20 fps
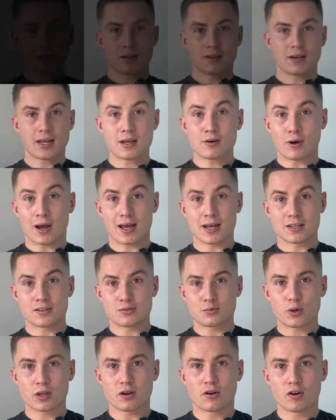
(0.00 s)
Now, as
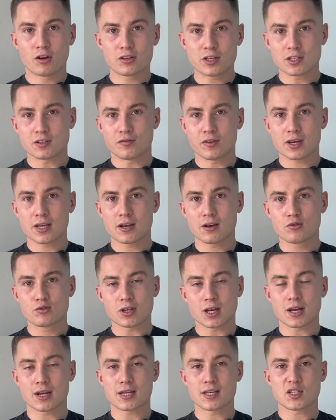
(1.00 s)
with all these videos,
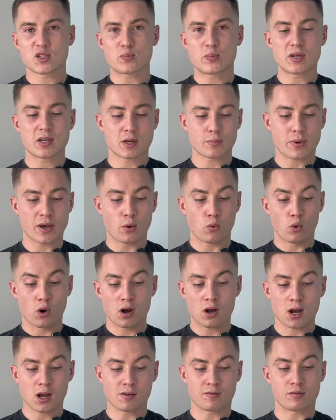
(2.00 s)
I need to speak about what
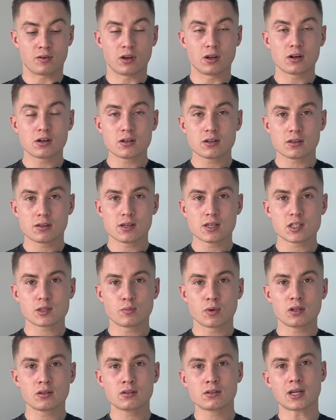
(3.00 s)
I've learned this
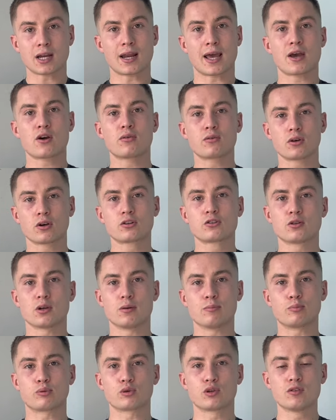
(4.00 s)
month and how I'm going to
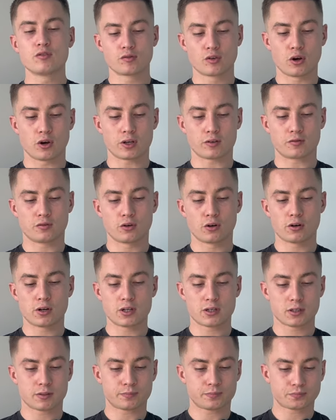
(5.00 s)
improve going
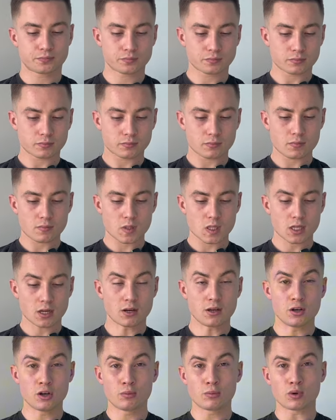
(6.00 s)
forward.
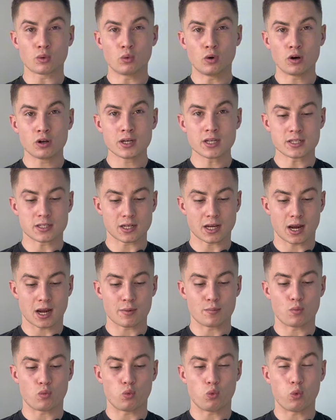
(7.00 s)
Number one is
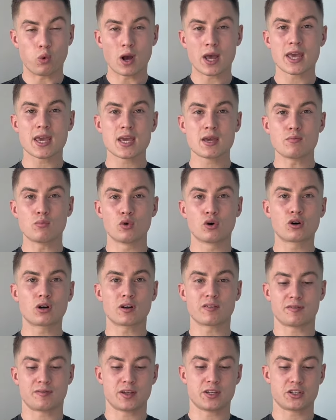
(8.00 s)
I'm way more
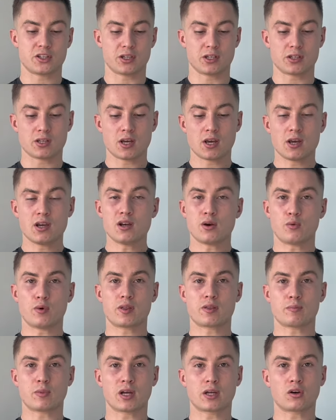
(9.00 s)
efficient
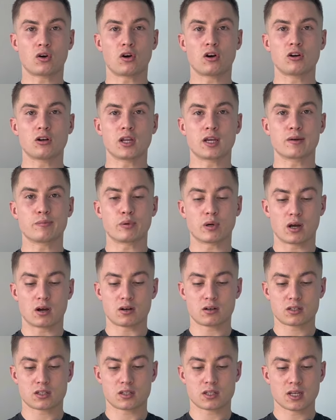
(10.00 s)
with my calling
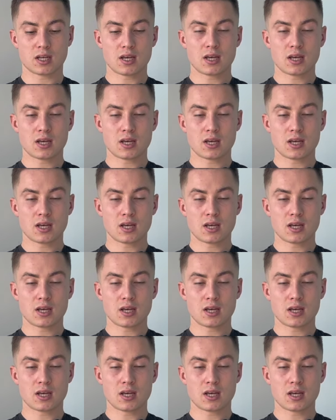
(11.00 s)
blocks.